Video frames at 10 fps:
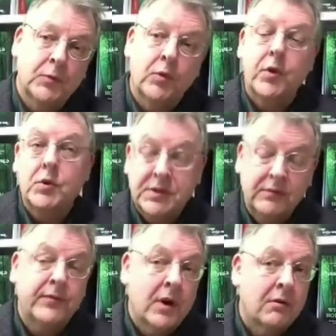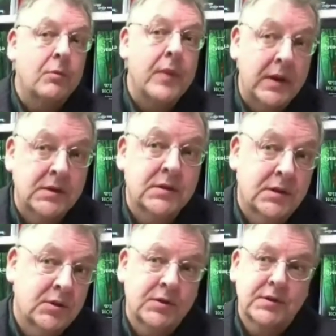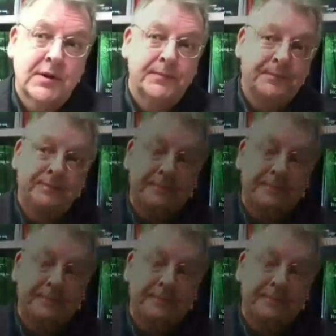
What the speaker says: or those environments, I should say.